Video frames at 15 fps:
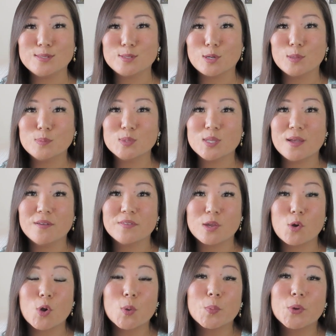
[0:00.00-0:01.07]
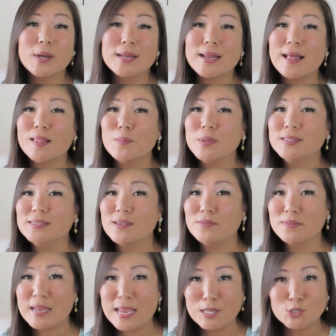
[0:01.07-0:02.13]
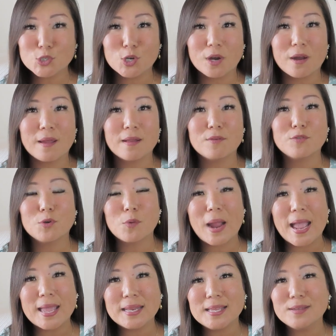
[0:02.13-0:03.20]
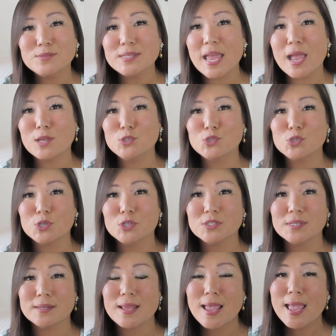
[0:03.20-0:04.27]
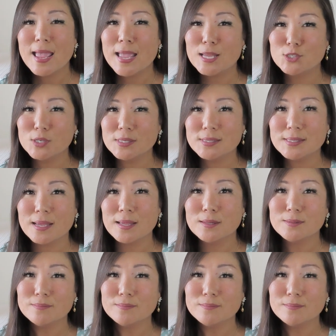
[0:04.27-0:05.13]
in terms of incorporating elements of nature and a variety of textures. And it just